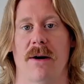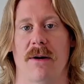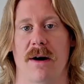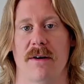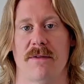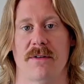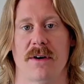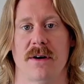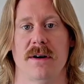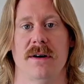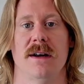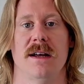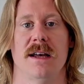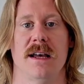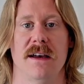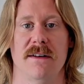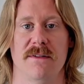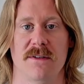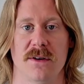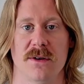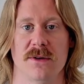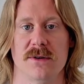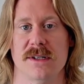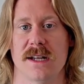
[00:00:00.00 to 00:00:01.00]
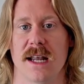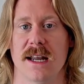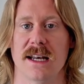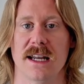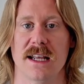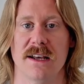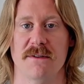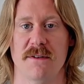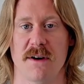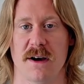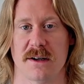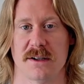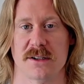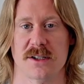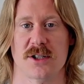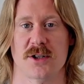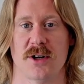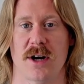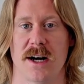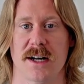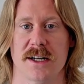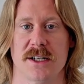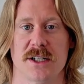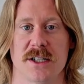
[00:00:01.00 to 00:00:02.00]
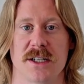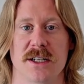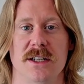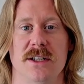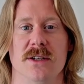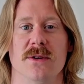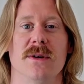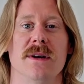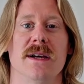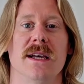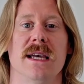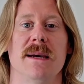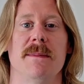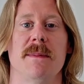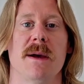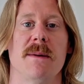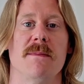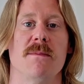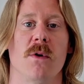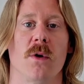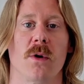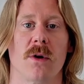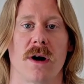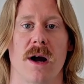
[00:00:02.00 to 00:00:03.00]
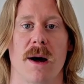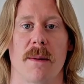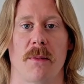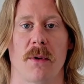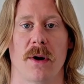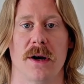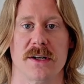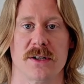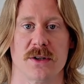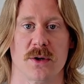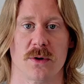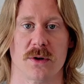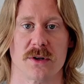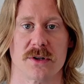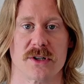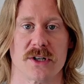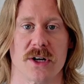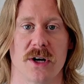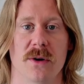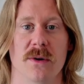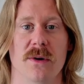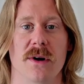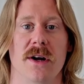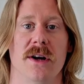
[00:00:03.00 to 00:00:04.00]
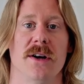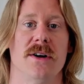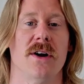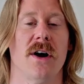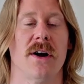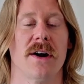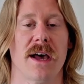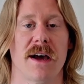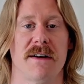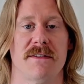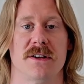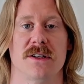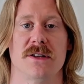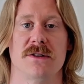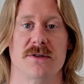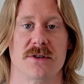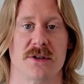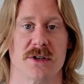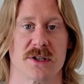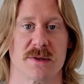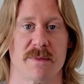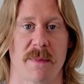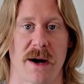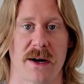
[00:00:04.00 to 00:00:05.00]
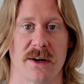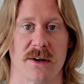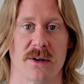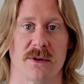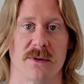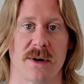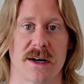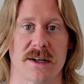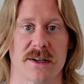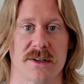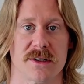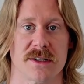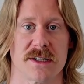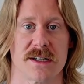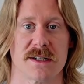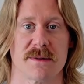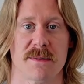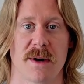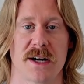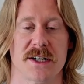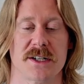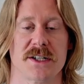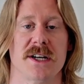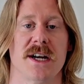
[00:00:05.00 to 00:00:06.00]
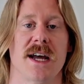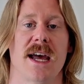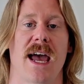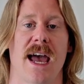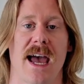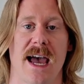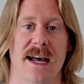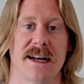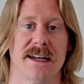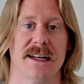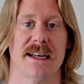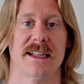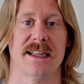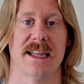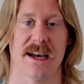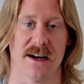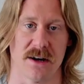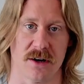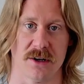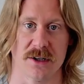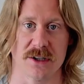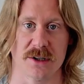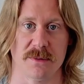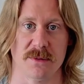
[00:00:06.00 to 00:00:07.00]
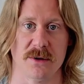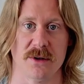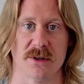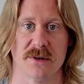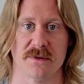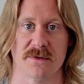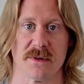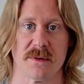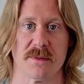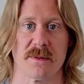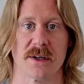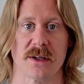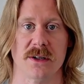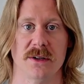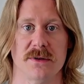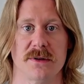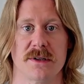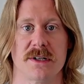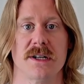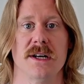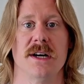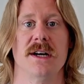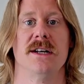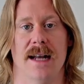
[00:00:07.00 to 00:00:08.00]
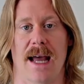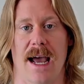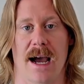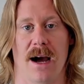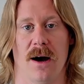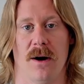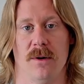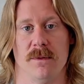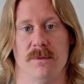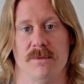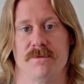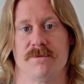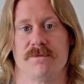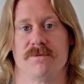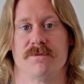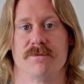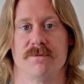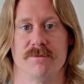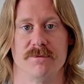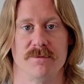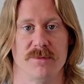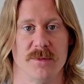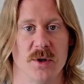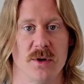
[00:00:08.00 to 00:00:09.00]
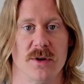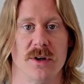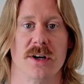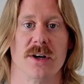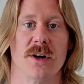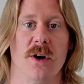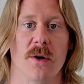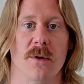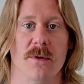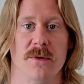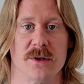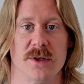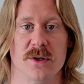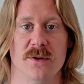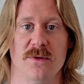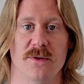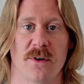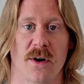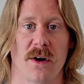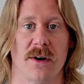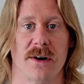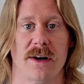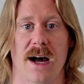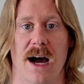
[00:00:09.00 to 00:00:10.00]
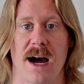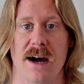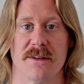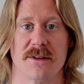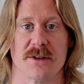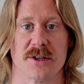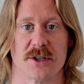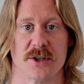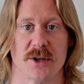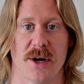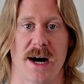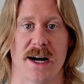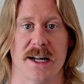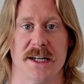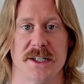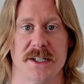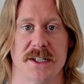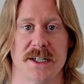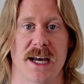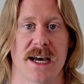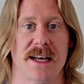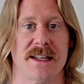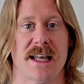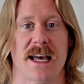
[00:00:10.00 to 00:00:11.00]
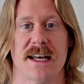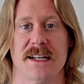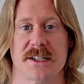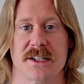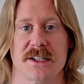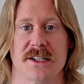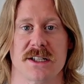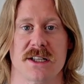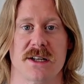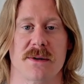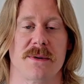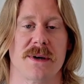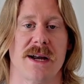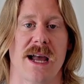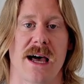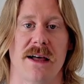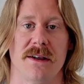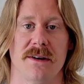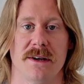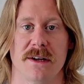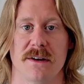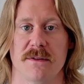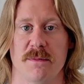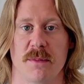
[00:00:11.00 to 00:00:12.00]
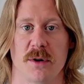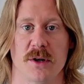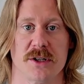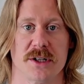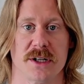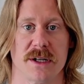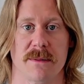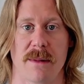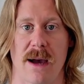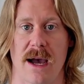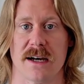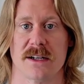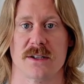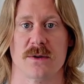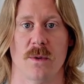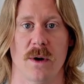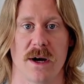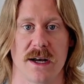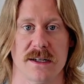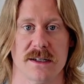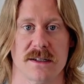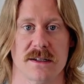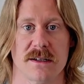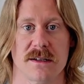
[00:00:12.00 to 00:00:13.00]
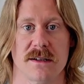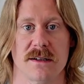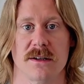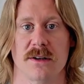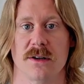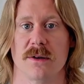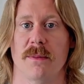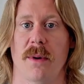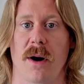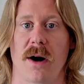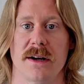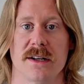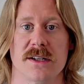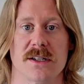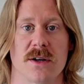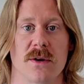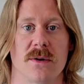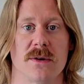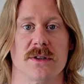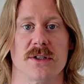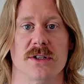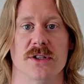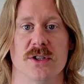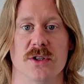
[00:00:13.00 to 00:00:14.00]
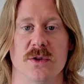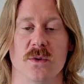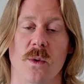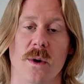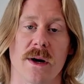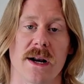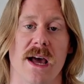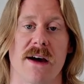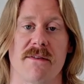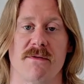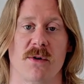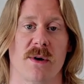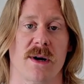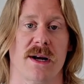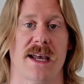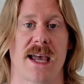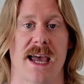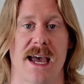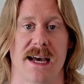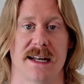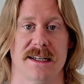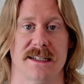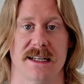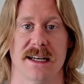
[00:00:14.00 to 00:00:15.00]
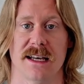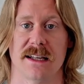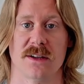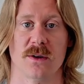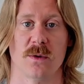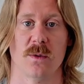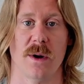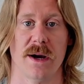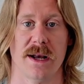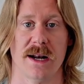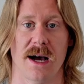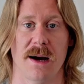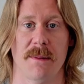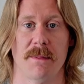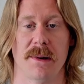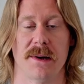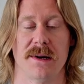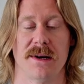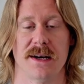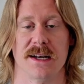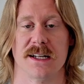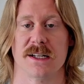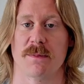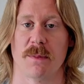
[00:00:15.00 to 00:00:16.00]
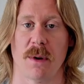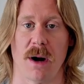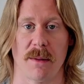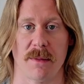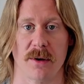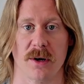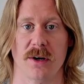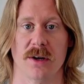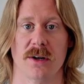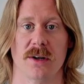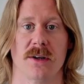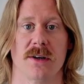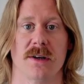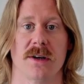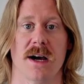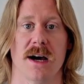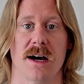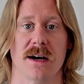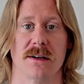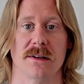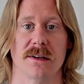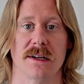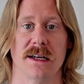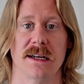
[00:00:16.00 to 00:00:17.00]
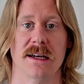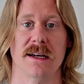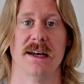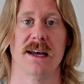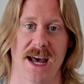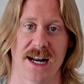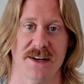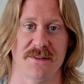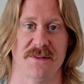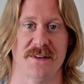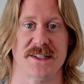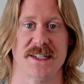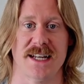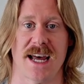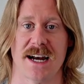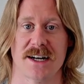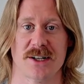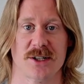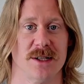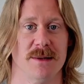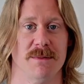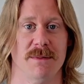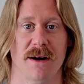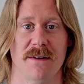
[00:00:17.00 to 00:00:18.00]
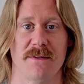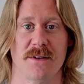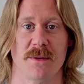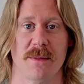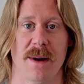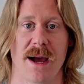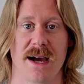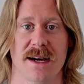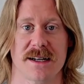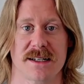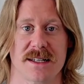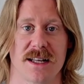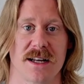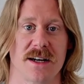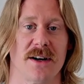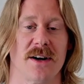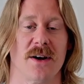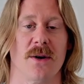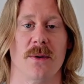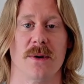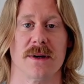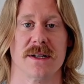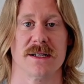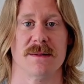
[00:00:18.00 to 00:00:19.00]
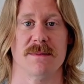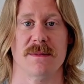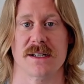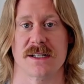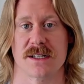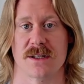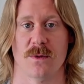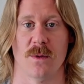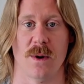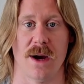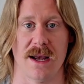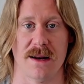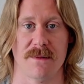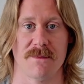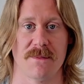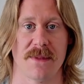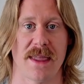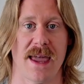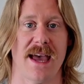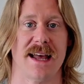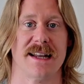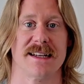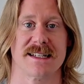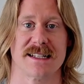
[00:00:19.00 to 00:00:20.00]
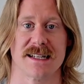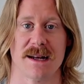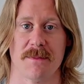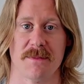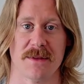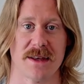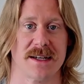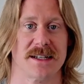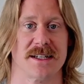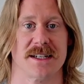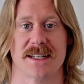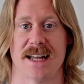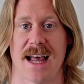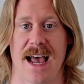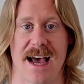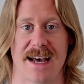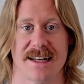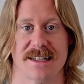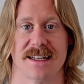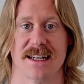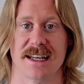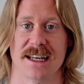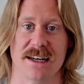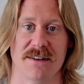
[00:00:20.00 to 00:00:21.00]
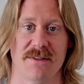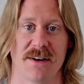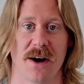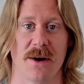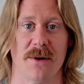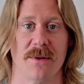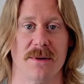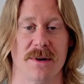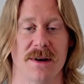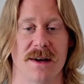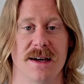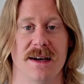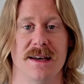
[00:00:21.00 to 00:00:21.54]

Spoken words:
However, if you use a knee valgus strategy, you can keep a more upright torso, not have to use your spinal erectors as much, and get that contribution from the glutes. Now, you could go too far in either strategy, and that's just the reality of pushing max weights. Your body's going to do whatever it can to get the weight up. It's probably going to look ugly, and if it's actually above your max, then you're going to miss the weight, and something just has to give out.